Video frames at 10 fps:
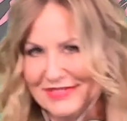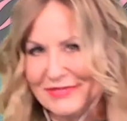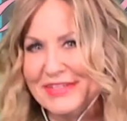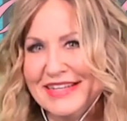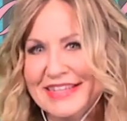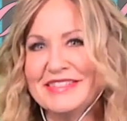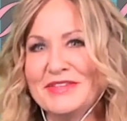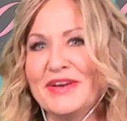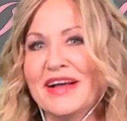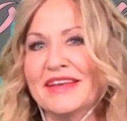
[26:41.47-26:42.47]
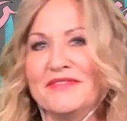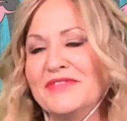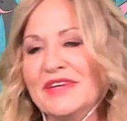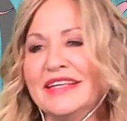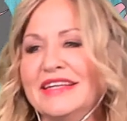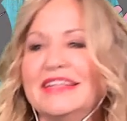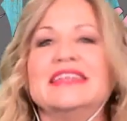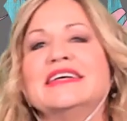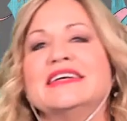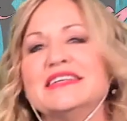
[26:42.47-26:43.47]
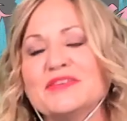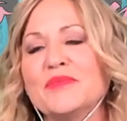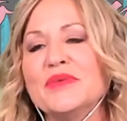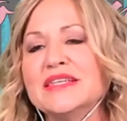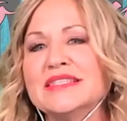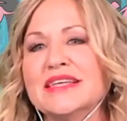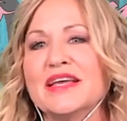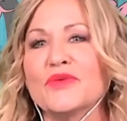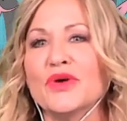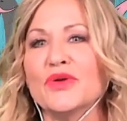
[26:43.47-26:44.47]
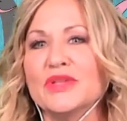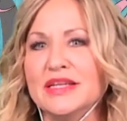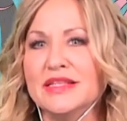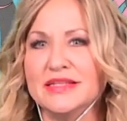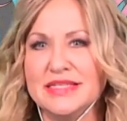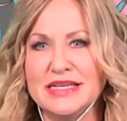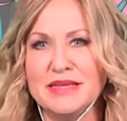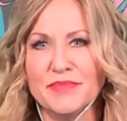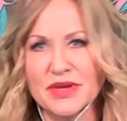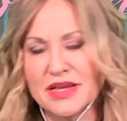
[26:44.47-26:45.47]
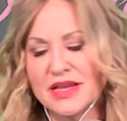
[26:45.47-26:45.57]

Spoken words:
One day soon, I can feel it. So I'm going to sing Rolling in the Deep,